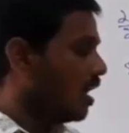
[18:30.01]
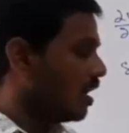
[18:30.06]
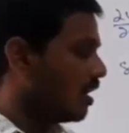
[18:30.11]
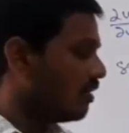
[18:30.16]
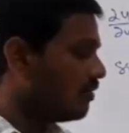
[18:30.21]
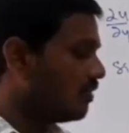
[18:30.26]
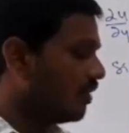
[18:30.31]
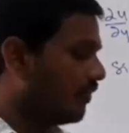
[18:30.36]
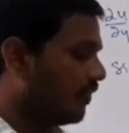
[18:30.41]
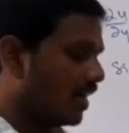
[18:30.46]

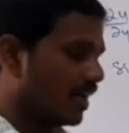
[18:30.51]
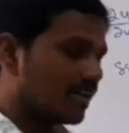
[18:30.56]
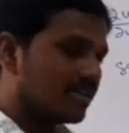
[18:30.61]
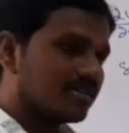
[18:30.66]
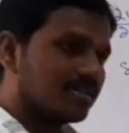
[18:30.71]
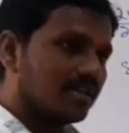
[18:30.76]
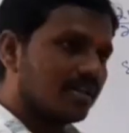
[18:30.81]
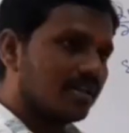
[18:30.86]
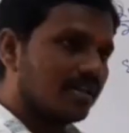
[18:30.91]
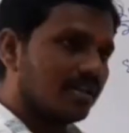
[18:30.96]
if the
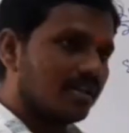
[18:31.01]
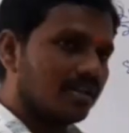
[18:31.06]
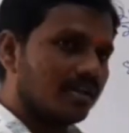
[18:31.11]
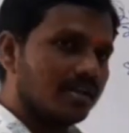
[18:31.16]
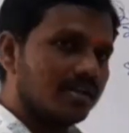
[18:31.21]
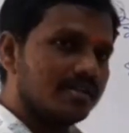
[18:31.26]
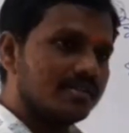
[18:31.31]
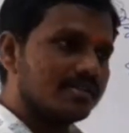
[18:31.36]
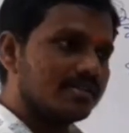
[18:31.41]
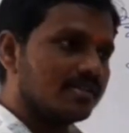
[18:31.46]
function
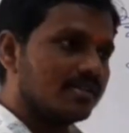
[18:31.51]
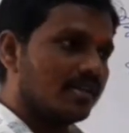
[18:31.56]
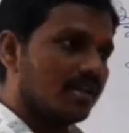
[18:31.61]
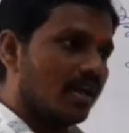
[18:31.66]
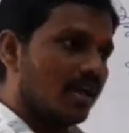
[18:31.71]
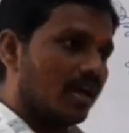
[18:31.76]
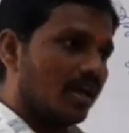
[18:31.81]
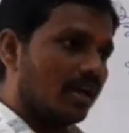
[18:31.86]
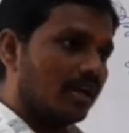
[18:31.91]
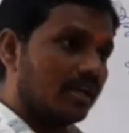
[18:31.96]
is
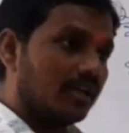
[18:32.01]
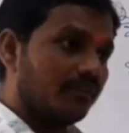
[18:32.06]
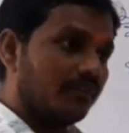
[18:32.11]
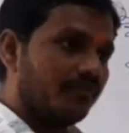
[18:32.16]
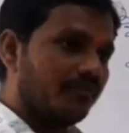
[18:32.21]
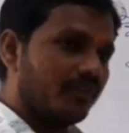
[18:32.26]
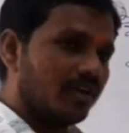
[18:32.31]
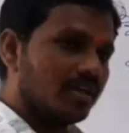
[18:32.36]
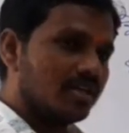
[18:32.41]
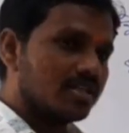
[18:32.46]

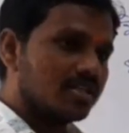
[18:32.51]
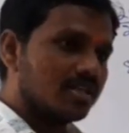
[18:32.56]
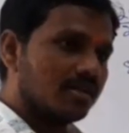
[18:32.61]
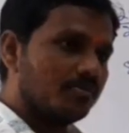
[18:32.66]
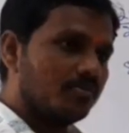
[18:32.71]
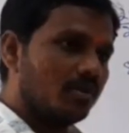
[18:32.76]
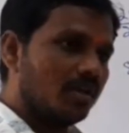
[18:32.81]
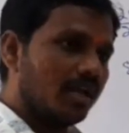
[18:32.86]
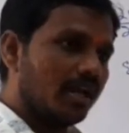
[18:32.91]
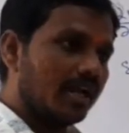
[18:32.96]

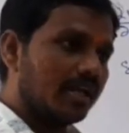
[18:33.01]
differentiable